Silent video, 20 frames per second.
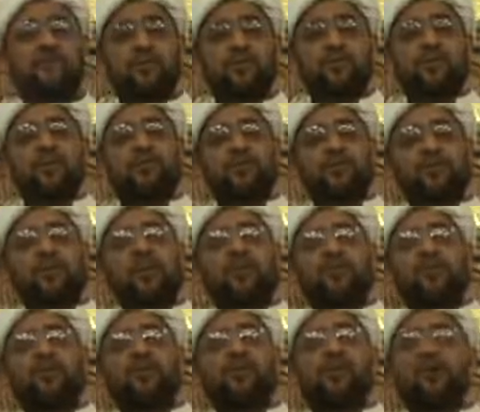when we look
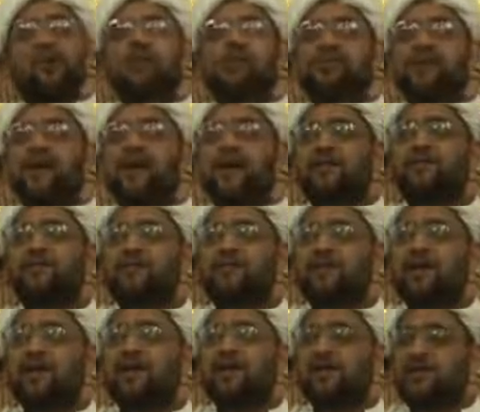at the laws that have
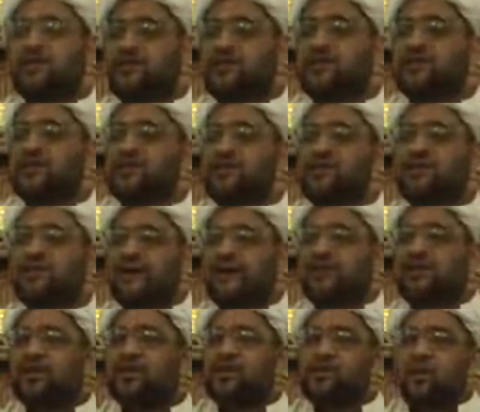been made up, you see
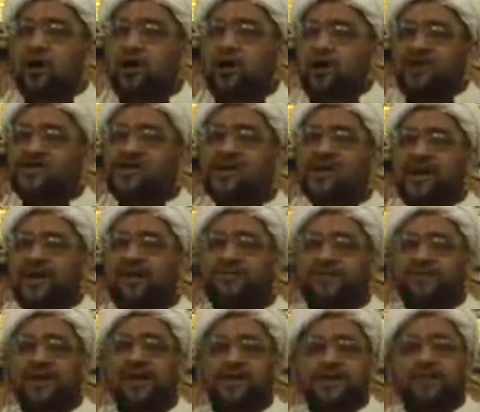that the laws that
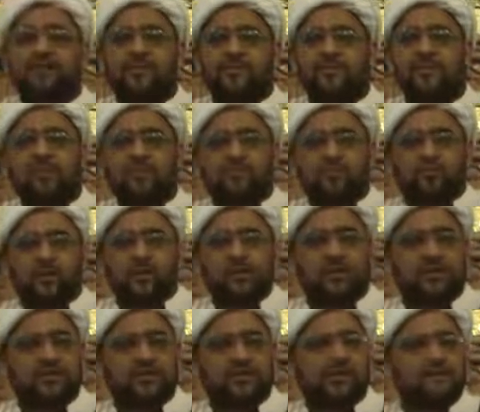are made up in this
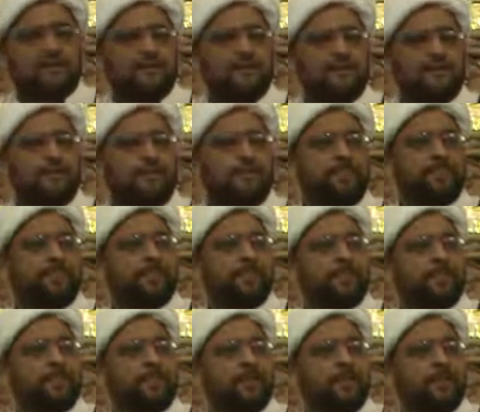world
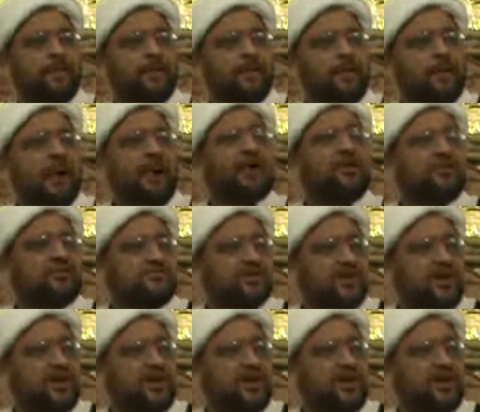are